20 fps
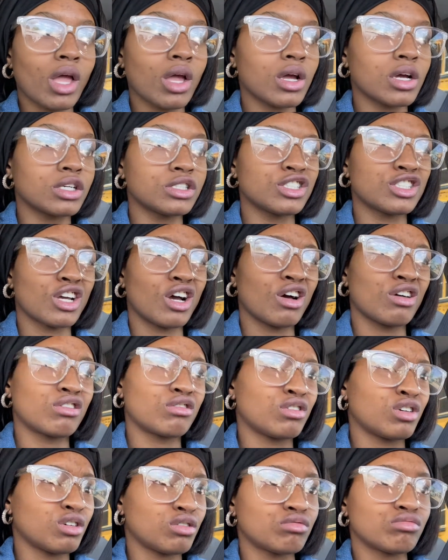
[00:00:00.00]
Cause y'all
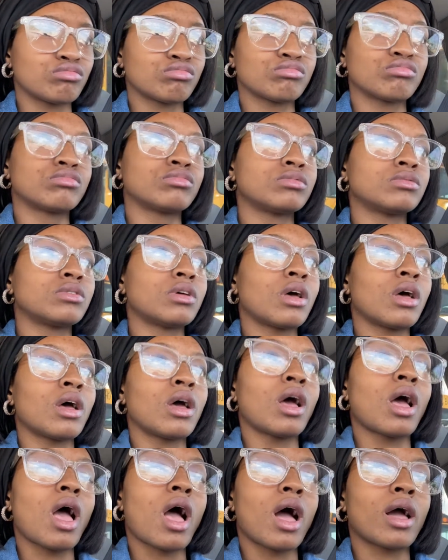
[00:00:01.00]
know
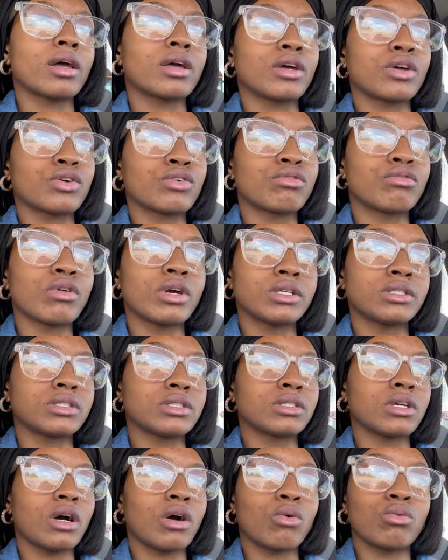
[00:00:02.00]
I get
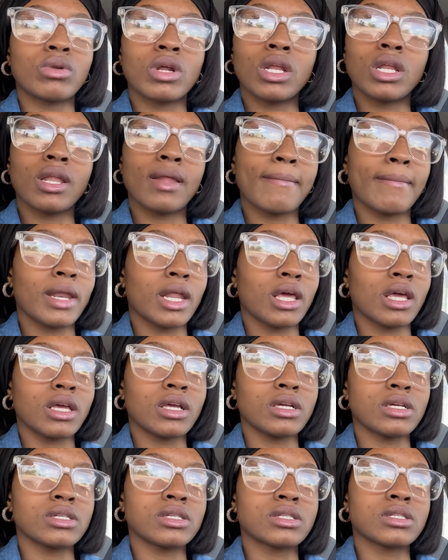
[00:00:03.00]
crazy on
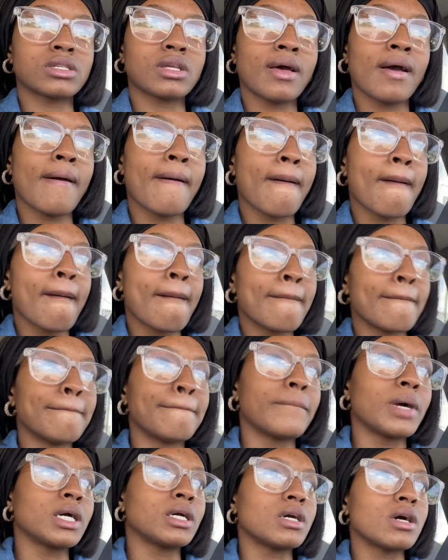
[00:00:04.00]
lemonades.
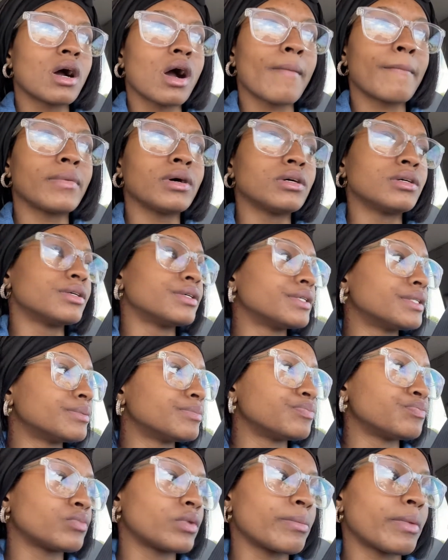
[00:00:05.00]
But yeah, I'm gonna
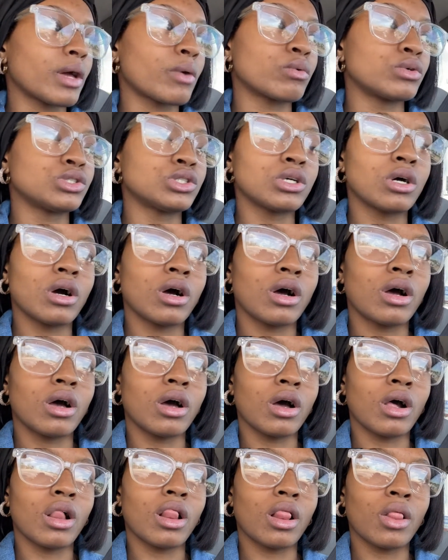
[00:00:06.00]
um, get back with
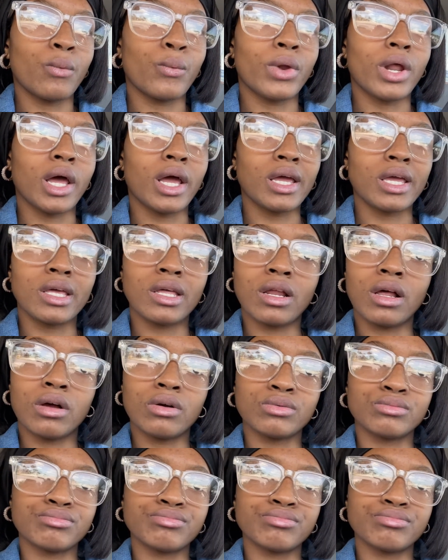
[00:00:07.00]
y'all when I get home.